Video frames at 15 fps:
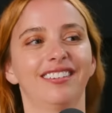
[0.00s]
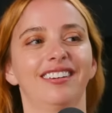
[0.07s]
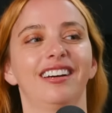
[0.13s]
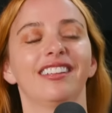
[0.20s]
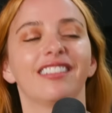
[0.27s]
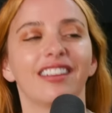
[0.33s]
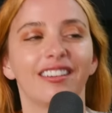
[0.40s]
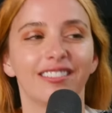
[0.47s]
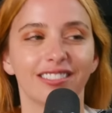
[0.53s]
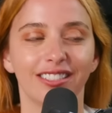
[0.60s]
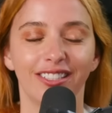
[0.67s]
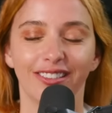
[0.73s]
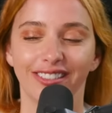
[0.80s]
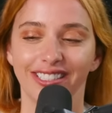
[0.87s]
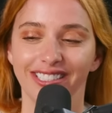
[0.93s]
I thought it was,
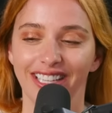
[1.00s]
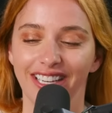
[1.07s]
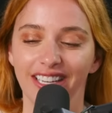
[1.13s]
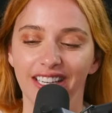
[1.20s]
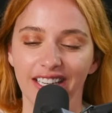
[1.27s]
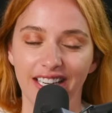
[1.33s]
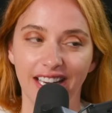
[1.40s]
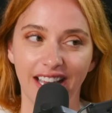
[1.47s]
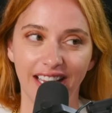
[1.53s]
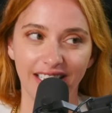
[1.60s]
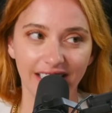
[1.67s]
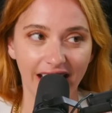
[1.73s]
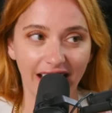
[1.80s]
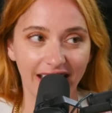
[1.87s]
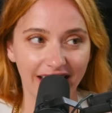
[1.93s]
you were going to say Night
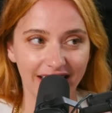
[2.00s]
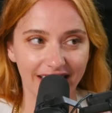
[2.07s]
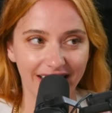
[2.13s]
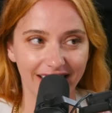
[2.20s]
Night.